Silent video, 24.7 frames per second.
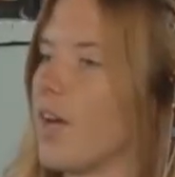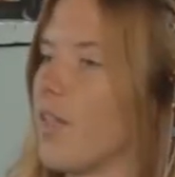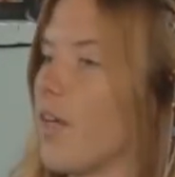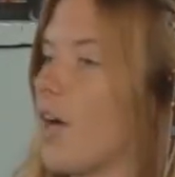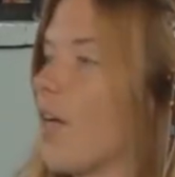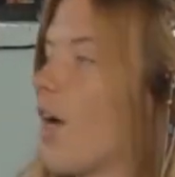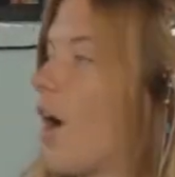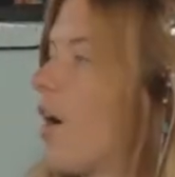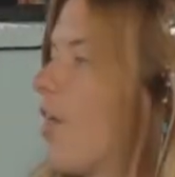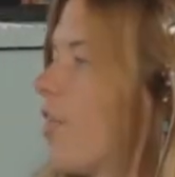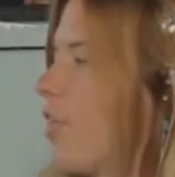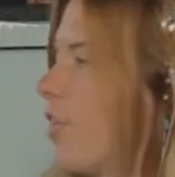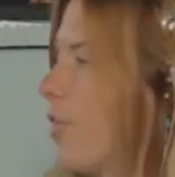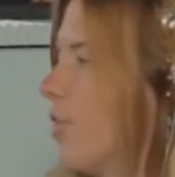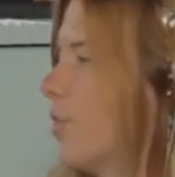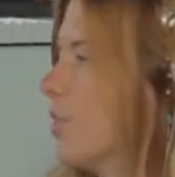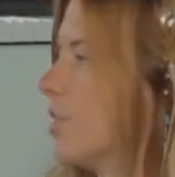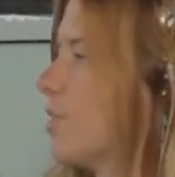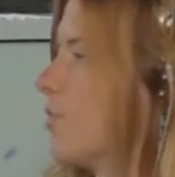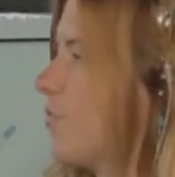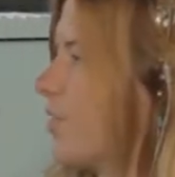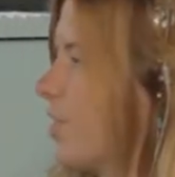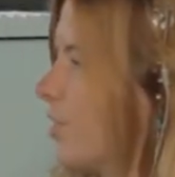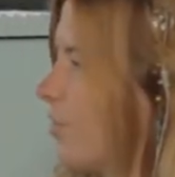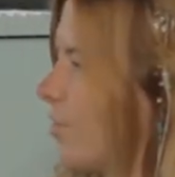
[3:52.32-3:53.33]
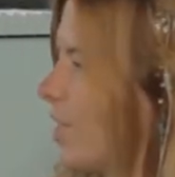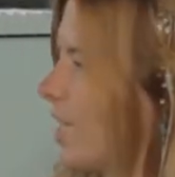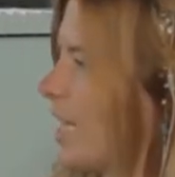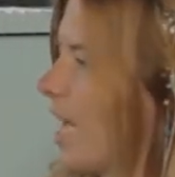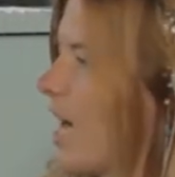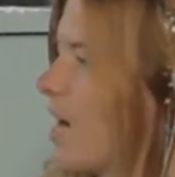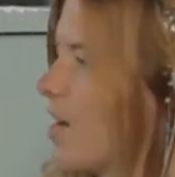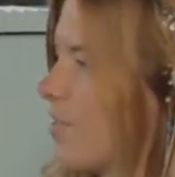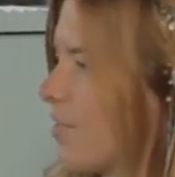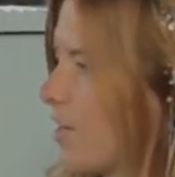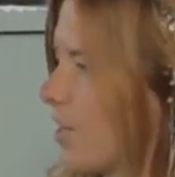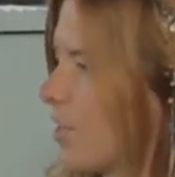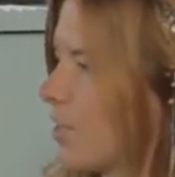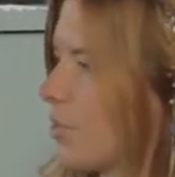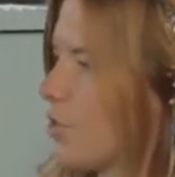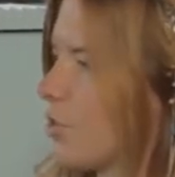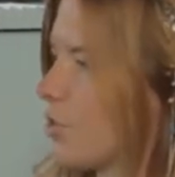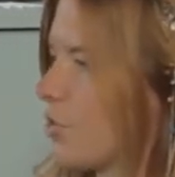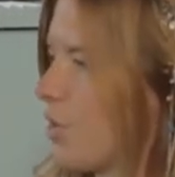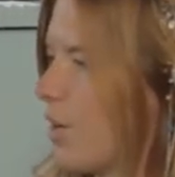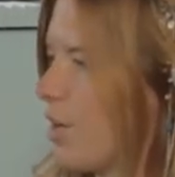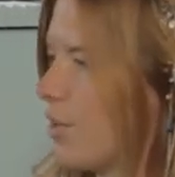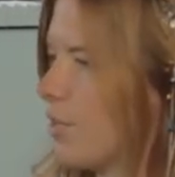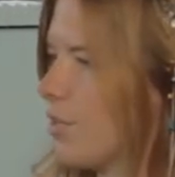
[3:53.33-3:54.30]
our thoughts feel really out of our
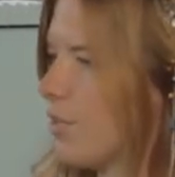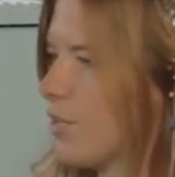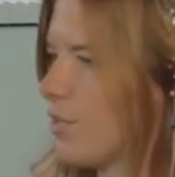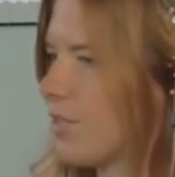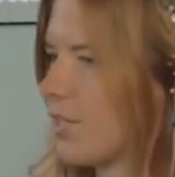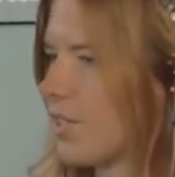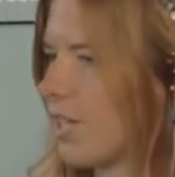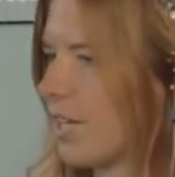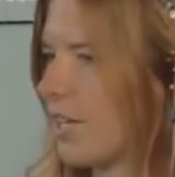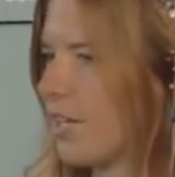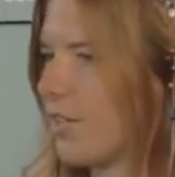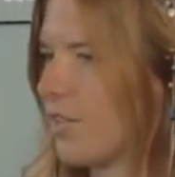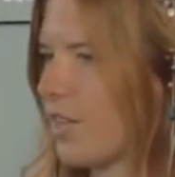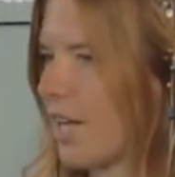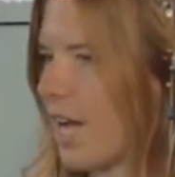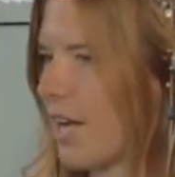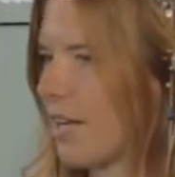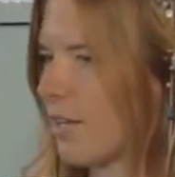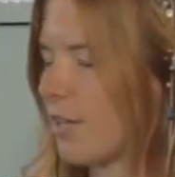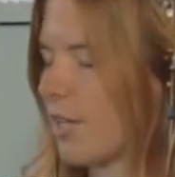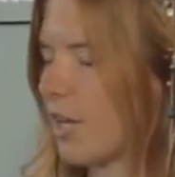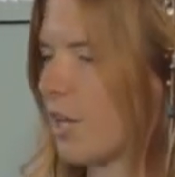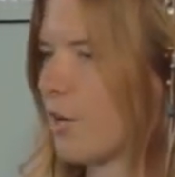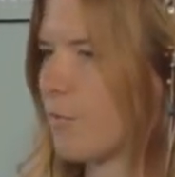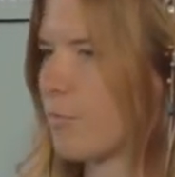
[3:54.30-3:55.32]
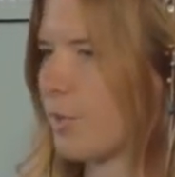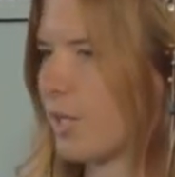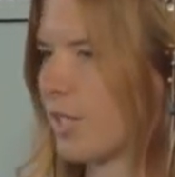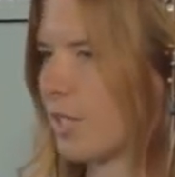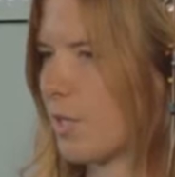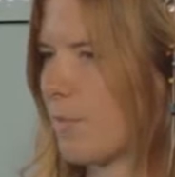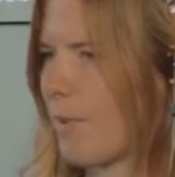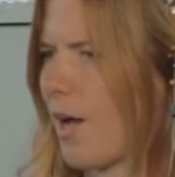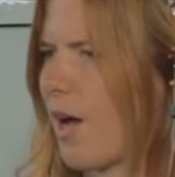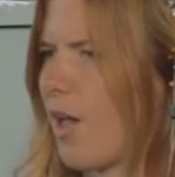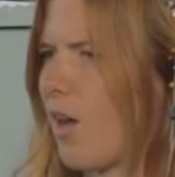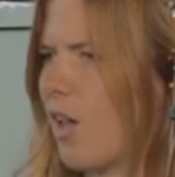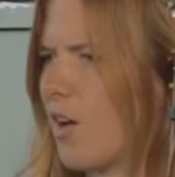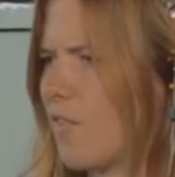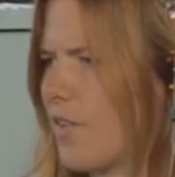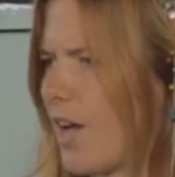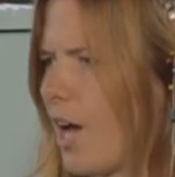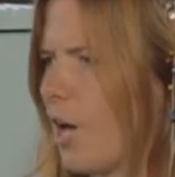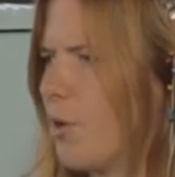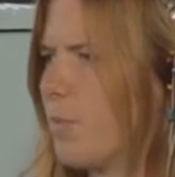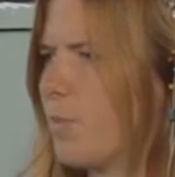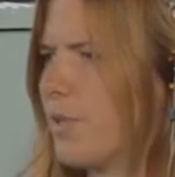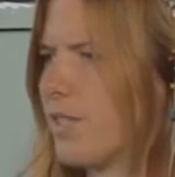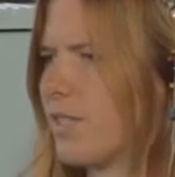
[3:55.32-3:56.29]
control, so that kind of brings about a lot of
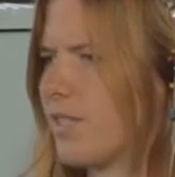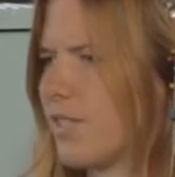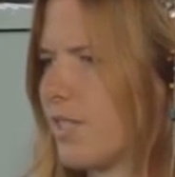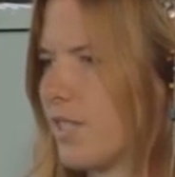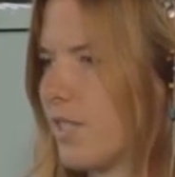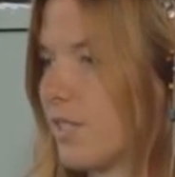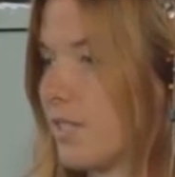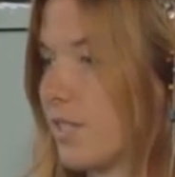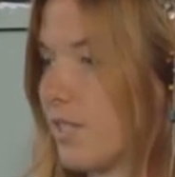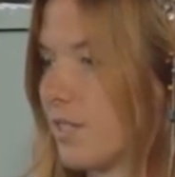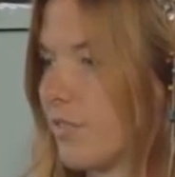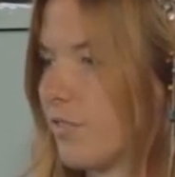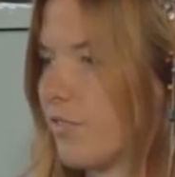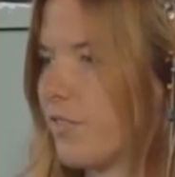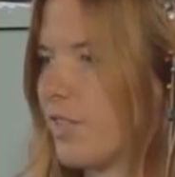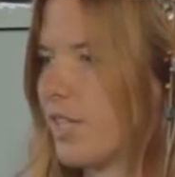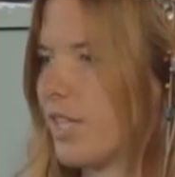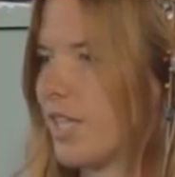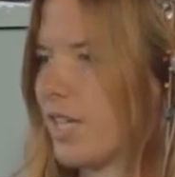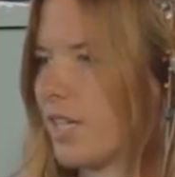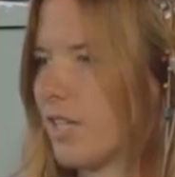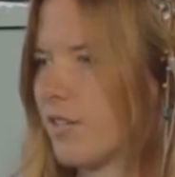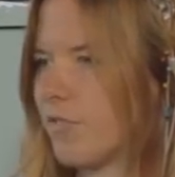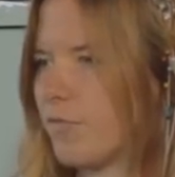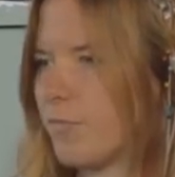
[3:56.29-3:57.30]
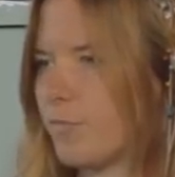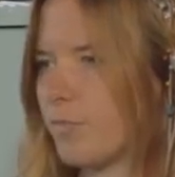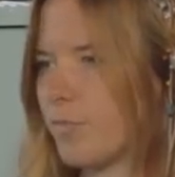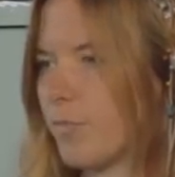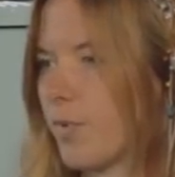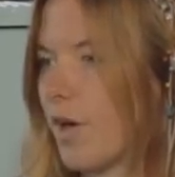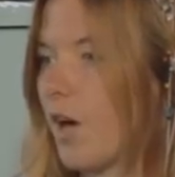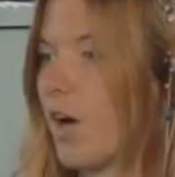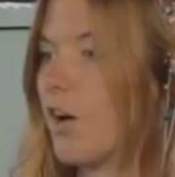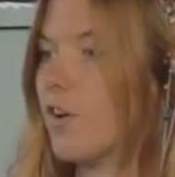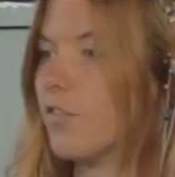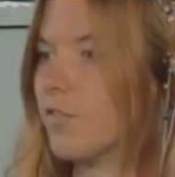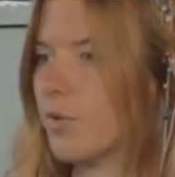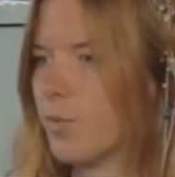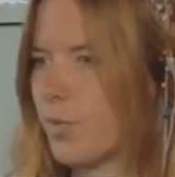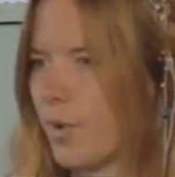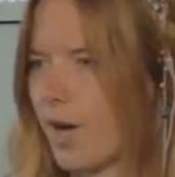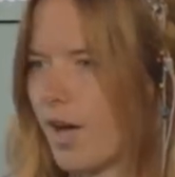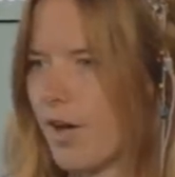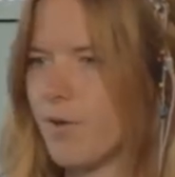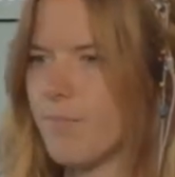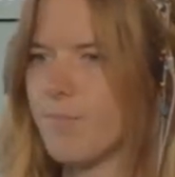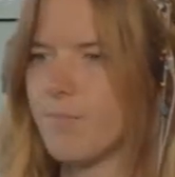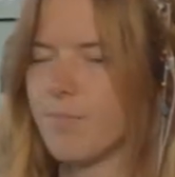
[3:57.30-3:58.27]
helplessness and feeling of
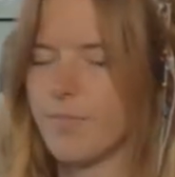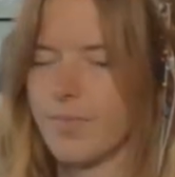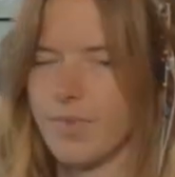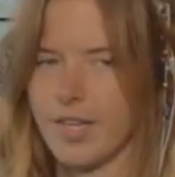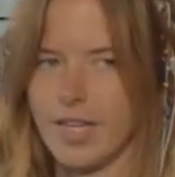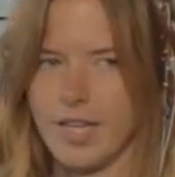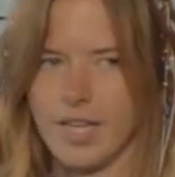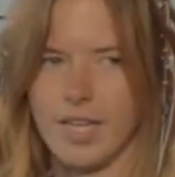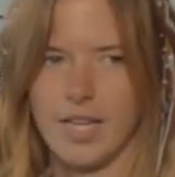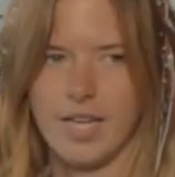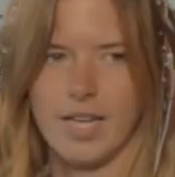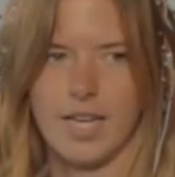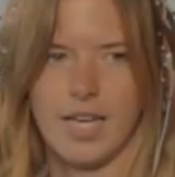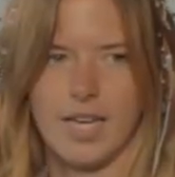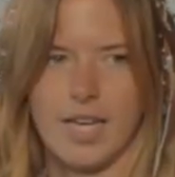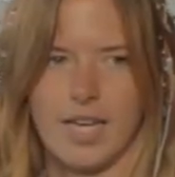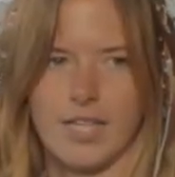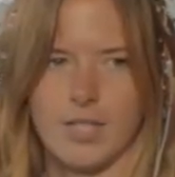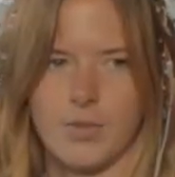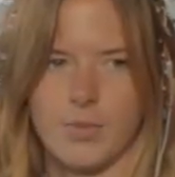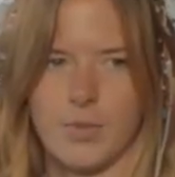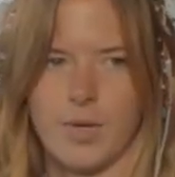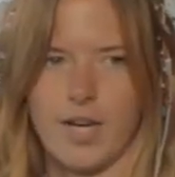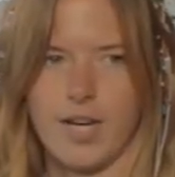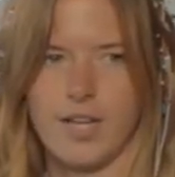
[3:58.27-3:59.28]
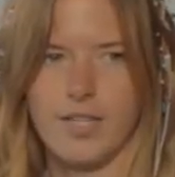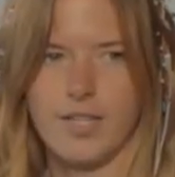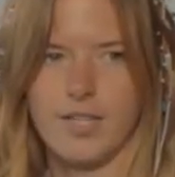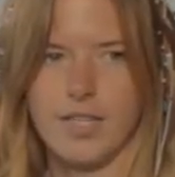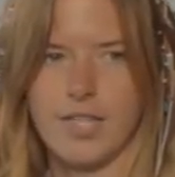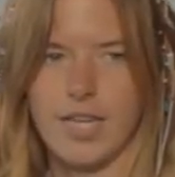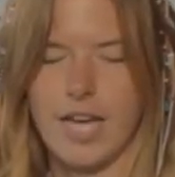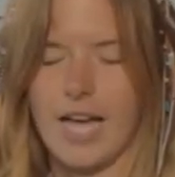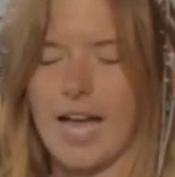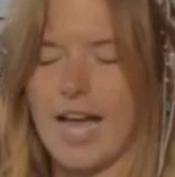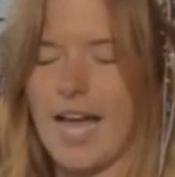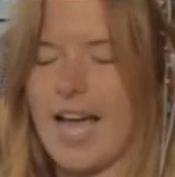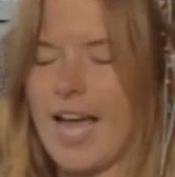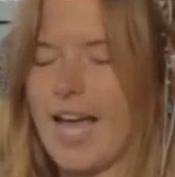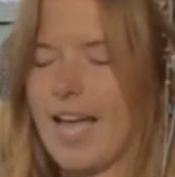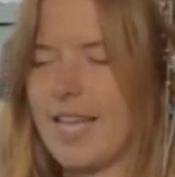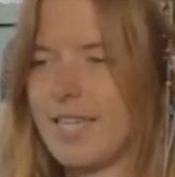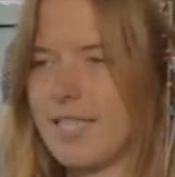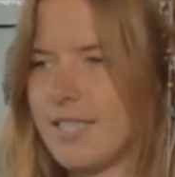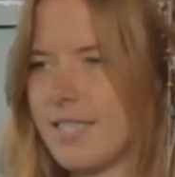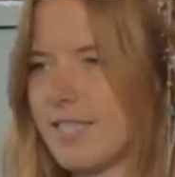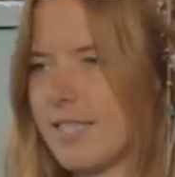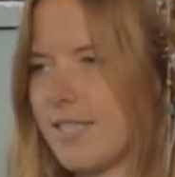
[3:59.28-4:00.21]
overwhelm as well. And